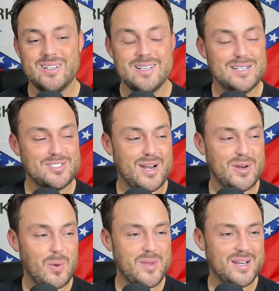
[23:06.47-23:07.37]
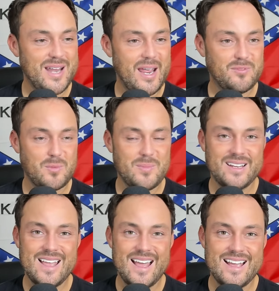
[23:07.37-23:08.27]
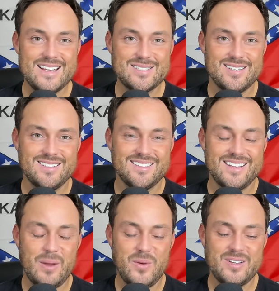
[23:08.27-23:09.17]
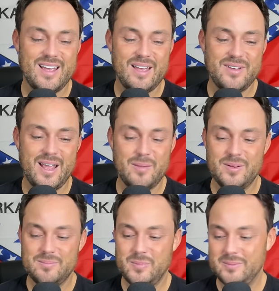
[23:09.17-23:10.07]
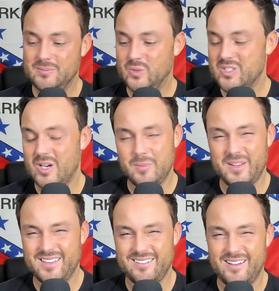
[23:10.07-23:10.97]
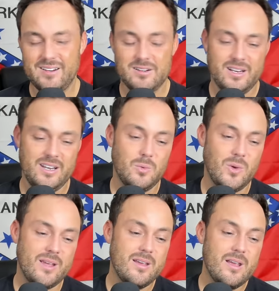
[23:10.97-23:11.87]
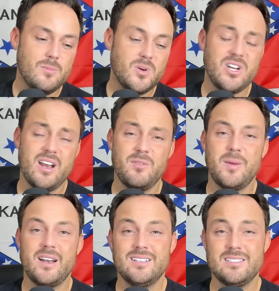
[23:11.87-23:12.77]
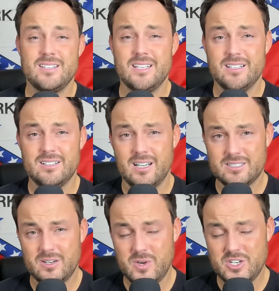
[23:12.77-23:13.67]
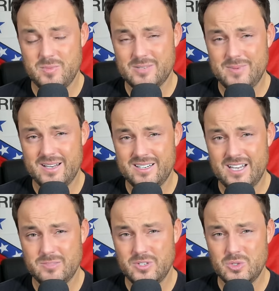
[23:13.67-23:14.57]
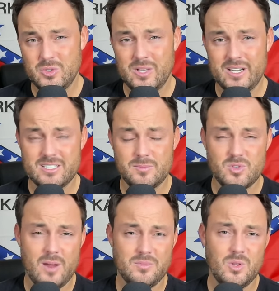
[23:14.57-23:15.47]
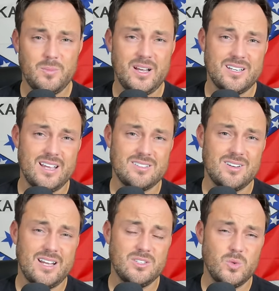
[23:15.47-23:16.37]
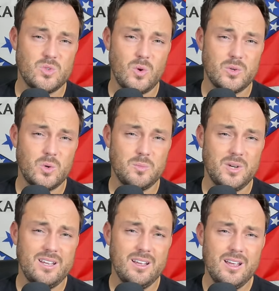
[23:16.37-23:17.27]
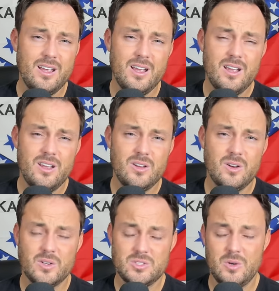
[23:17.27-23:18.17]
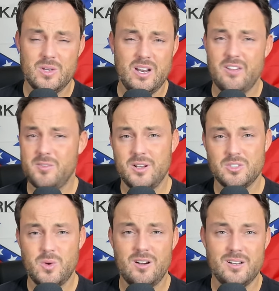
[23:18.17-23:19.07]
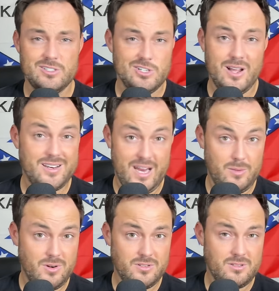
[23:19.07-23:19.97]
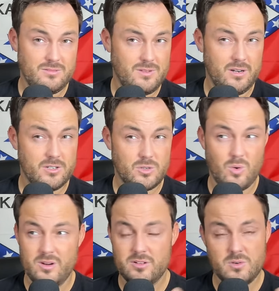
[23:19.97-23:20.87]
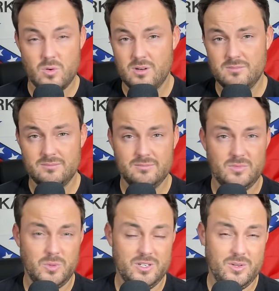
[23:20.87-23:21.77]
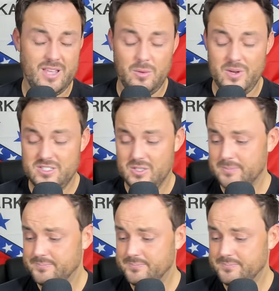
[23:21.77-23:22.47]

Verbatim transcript: signing our big name for big guys. Can't wait to have it happen, but we'll talk about that later. Either way, appreciate everybody listening into Locked On Razorbacks podcast. Be sure to like and subscribe to the podcast on iTunes or on Google Play. You can also get after me on Twitter at John Nabors underscore underscore if you want to do it that way too.